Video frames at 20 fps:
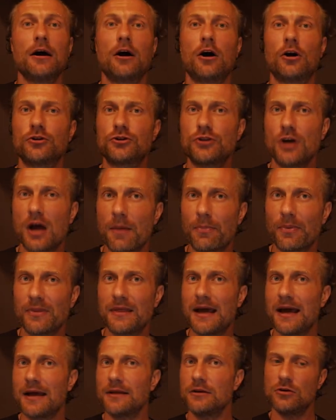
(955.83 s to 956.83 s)
On top of
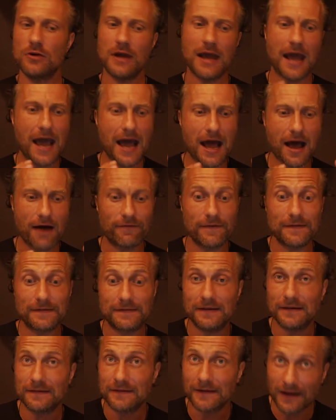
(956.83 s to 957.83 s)
that, you have
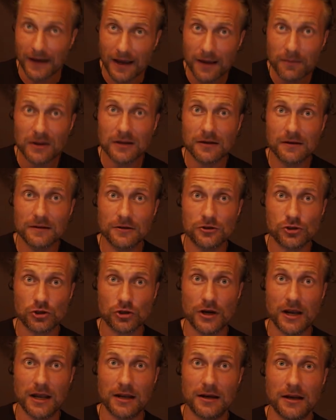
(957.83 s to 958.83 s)
the timing of the
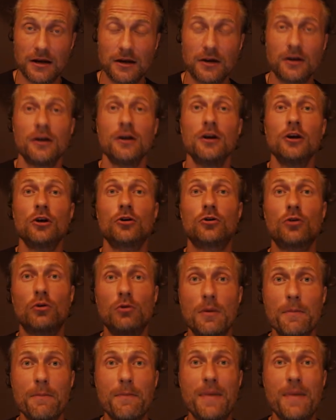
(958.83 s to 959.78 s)
trade here going